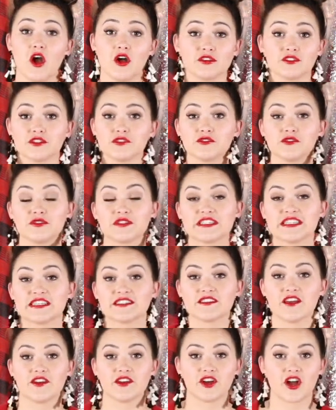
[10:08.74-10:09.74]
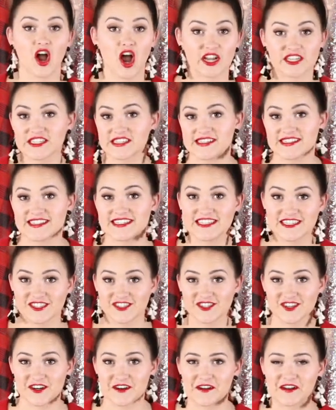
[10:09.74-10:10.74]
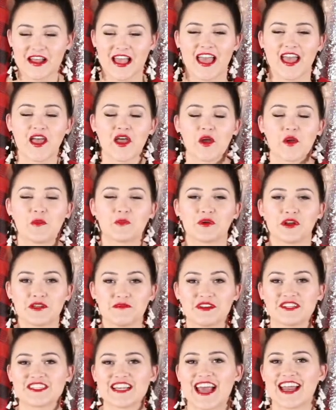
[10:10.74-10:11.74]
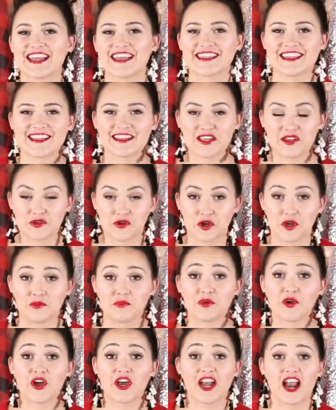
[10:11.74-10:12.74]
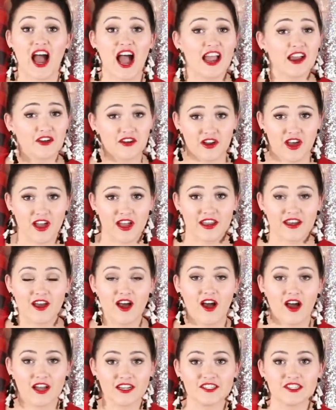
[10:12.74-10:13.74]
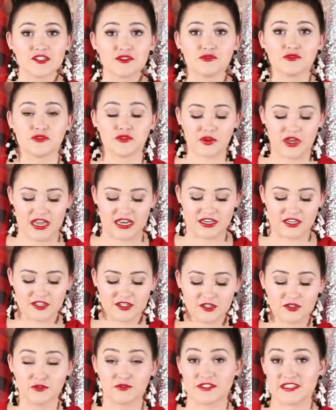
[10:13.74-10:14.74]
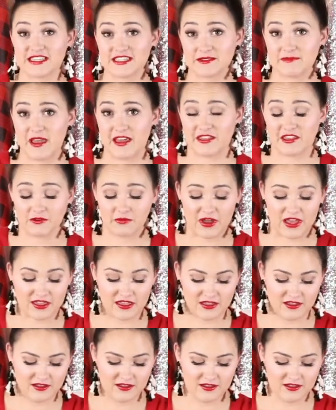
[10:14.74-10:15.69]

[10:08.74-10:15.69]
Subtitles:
also use this on a cotton t-shirt. Pretty much anything that you can put iron onto, you can use this method with.